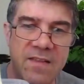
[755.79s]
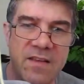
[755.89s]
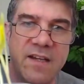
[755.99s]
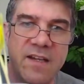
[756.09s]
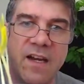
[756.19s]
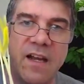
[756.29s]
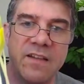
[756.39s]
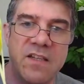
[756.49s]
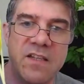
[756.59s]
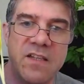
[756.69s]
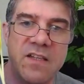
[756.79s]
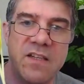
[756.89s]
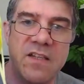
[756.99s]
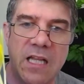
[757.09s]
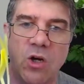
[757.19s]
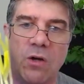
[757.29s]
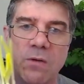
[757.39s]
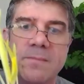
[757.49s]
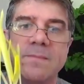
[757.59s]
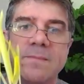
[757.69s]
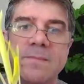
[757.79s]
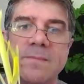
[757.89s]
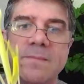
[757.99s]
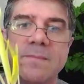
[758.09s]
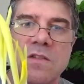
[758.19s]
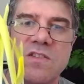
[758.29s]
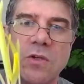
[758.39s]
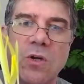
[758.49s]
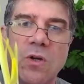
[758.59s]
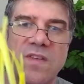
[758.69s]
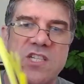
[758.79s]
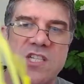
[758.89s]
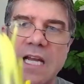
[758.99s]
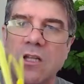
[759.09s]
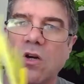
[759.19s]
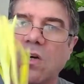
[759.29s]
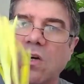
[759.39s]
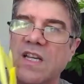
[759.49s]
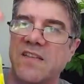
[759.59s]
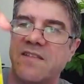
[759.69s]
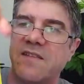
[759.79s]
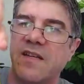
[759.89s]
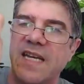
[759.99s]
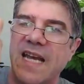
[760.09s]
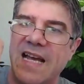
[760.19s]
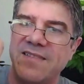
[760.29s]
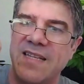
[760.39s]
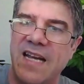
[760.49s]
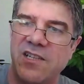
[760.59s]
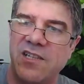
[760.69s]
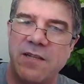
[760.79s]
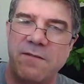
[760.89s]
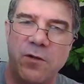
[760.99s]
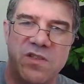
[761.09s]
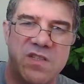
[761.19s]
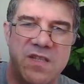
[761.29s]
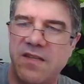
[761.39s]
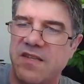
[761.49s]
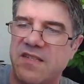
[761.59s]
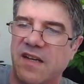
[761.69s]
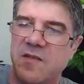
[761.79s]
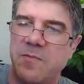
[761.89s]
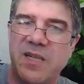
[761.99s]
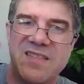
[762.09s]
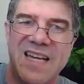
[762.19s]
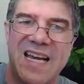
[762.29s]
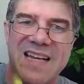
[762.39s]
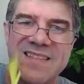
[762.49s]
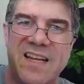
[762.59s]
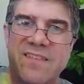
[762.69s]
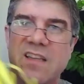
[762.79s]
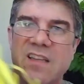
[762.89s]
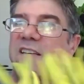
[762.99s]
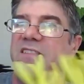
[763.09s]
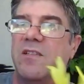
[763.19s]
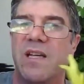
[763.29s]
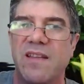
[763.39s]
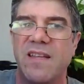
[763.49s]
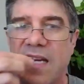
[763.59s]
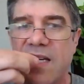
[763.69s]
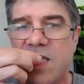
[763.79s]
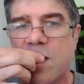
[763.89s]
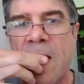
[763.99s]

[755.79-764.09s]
the dark, and you see it's yellow. So this yellow is that it hasn't actually photosynthesized because it hasn't had the light to do it. This